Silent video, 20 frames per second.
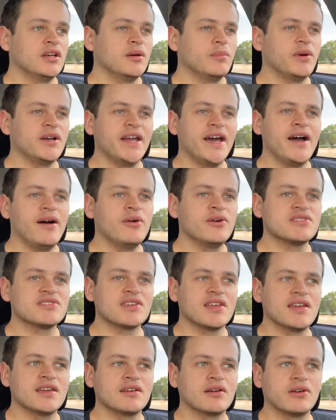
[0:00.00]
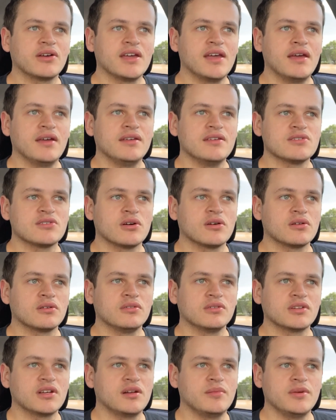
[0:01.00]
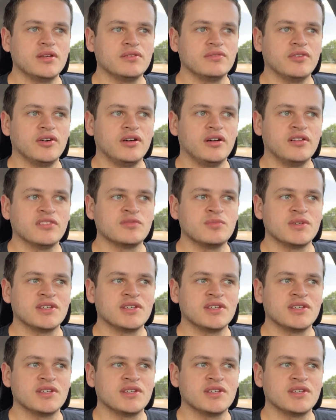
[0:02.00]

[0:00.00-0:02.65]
But now it's like, okay, is Arnold going to be involved?